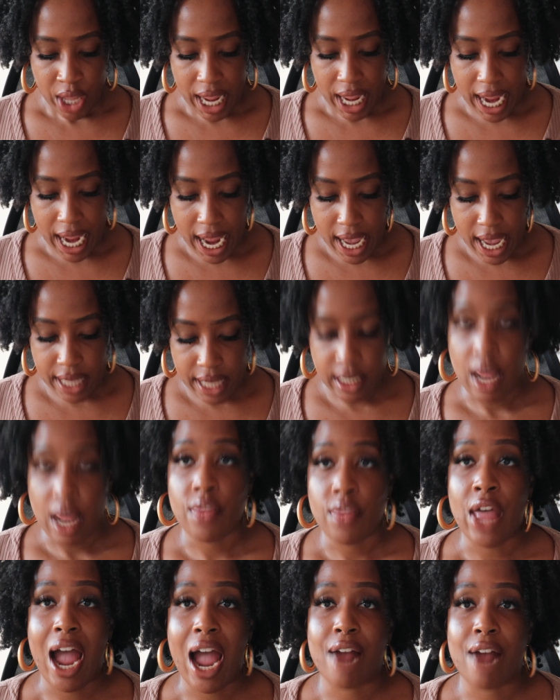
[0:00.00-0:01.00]
And
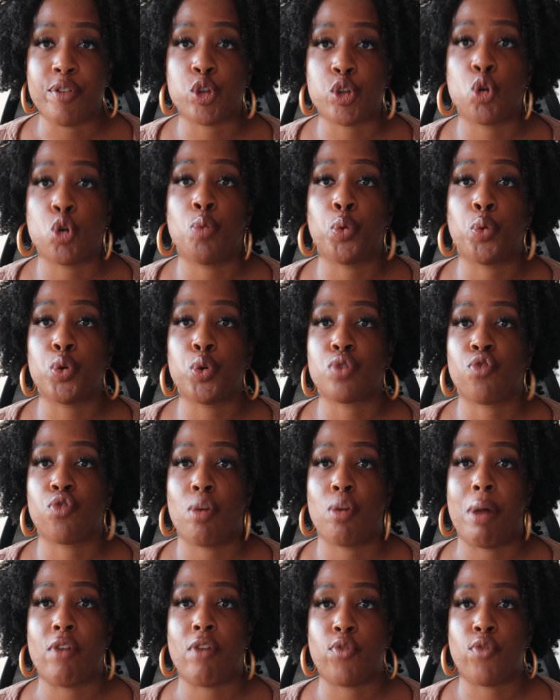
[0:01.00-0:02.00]
the average home goes for
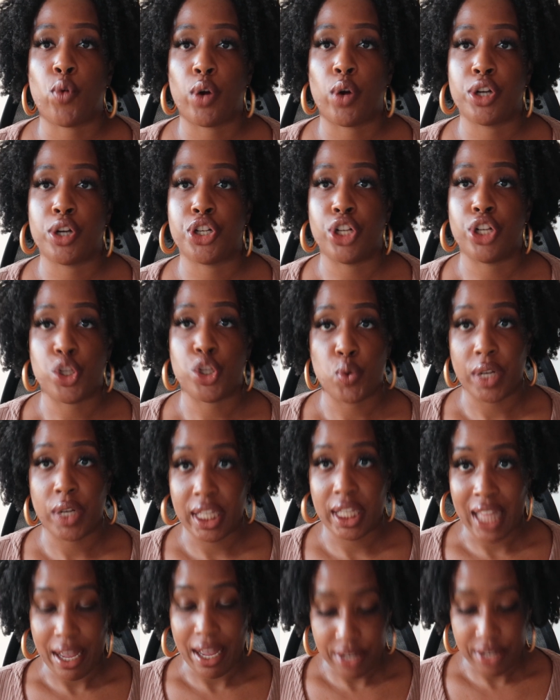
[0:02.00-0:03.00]
about
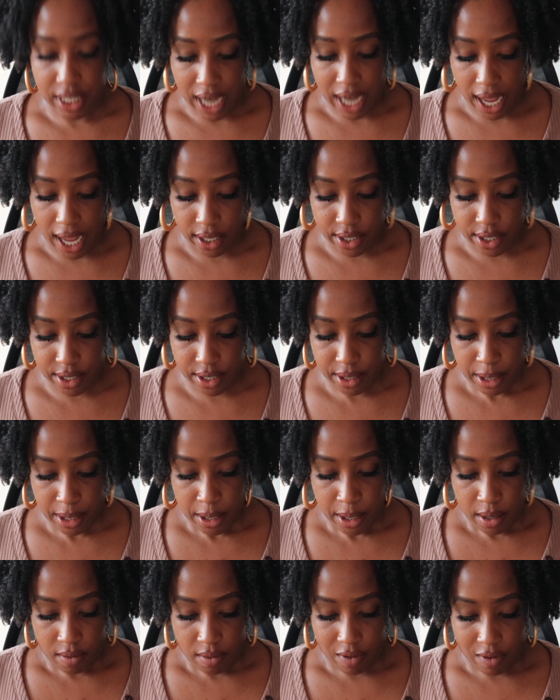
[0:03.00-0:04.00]
$420,000,
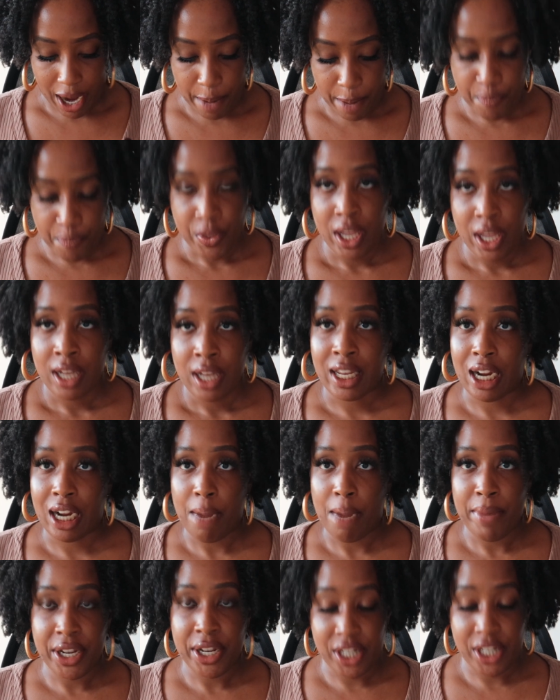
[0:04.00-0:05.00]
right? Like I
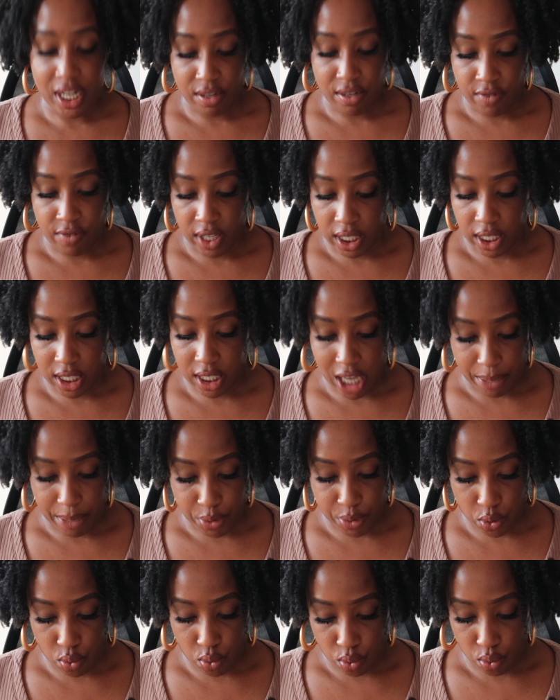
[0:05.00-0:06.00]
mentioned, has really top
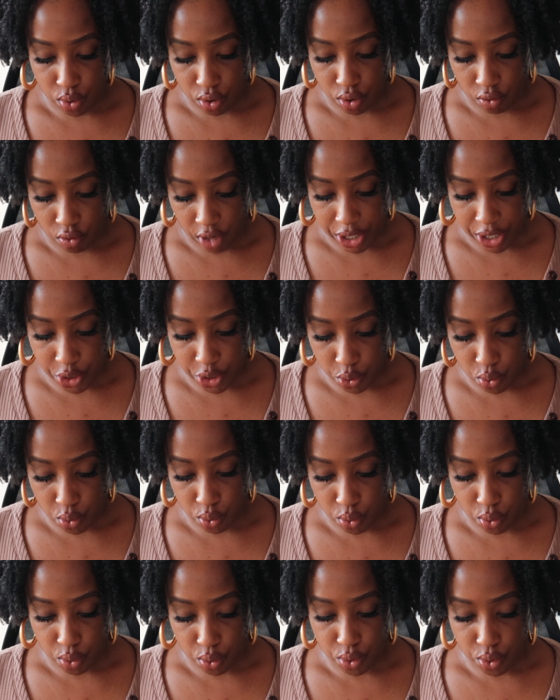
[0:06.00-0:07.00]
schools, great
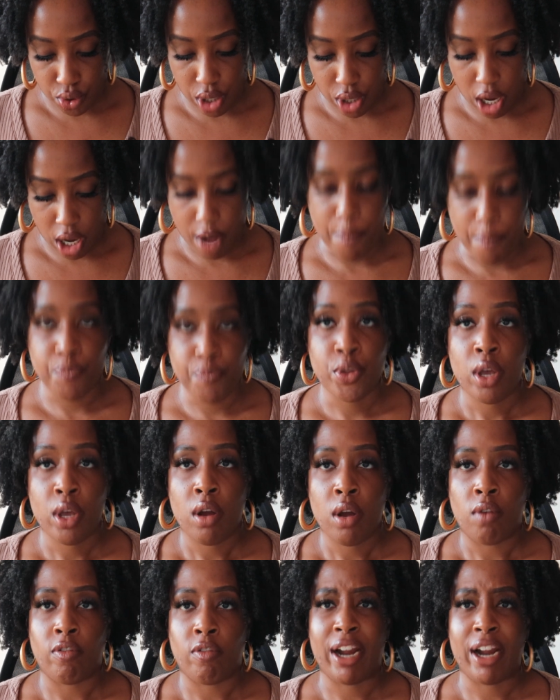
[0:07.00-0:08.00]
schools,
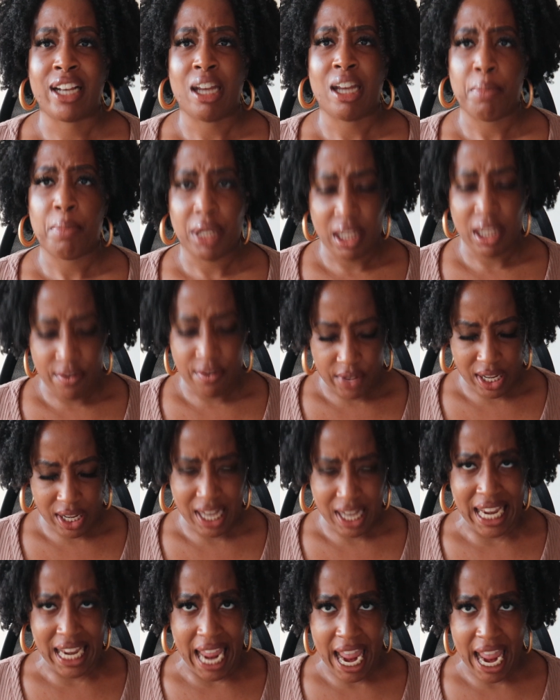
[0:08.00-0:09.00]
ranked, I believe,
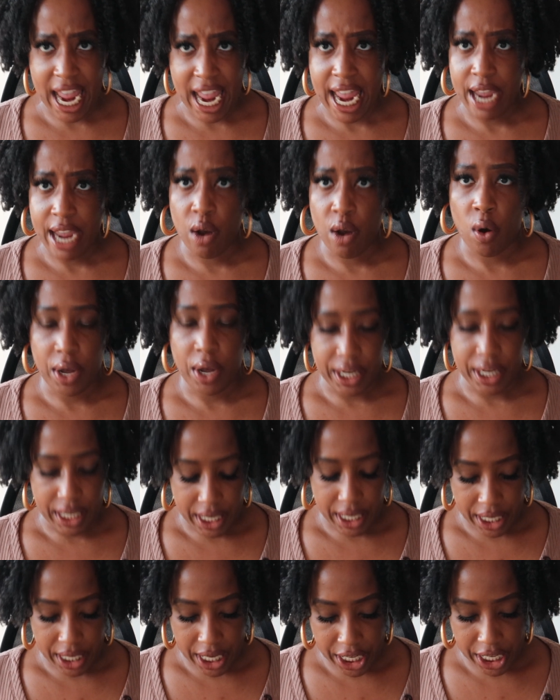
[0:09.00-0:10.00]
an A on
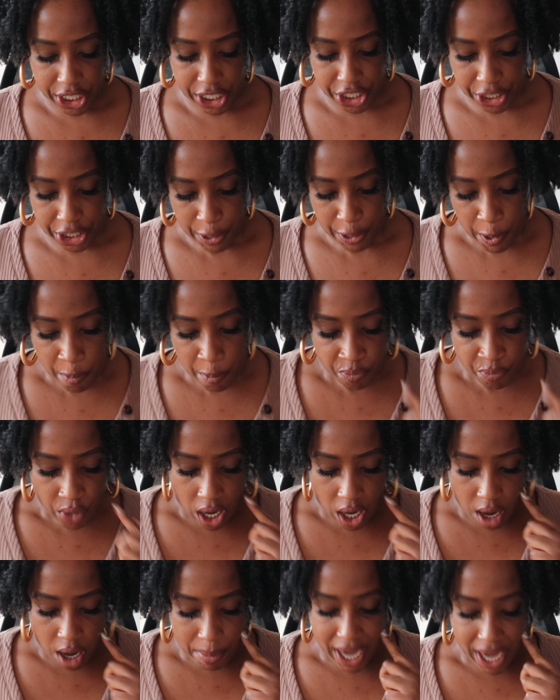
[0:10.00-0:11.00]
niche,
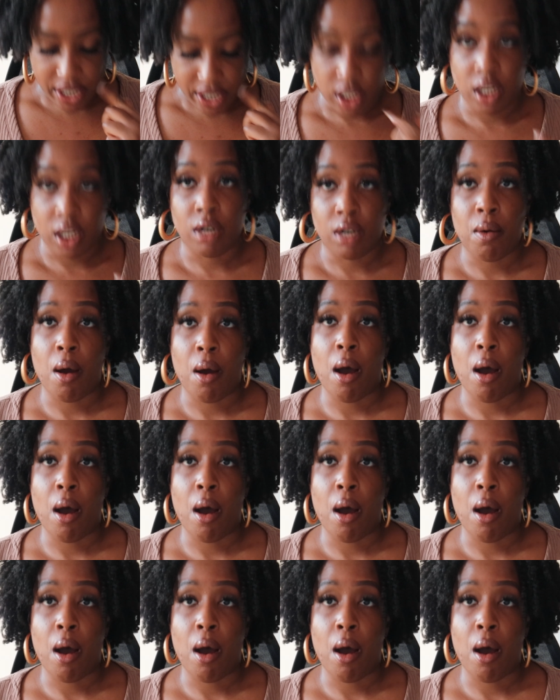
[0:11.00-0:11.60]
has good